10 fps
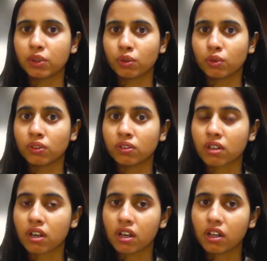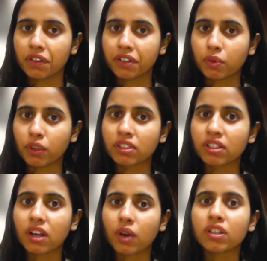You know what the
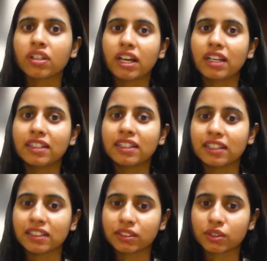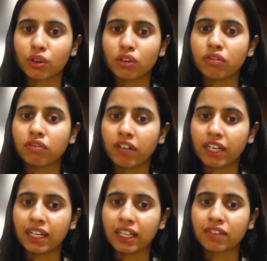ground reality is of
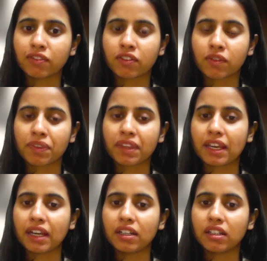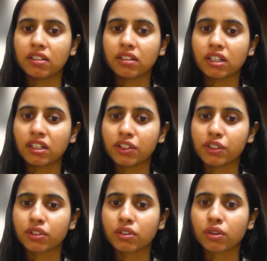wildlife and the
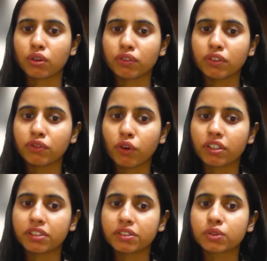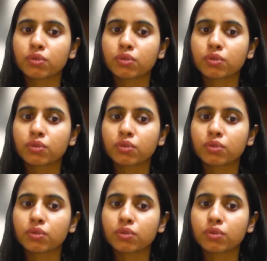condition of the forest.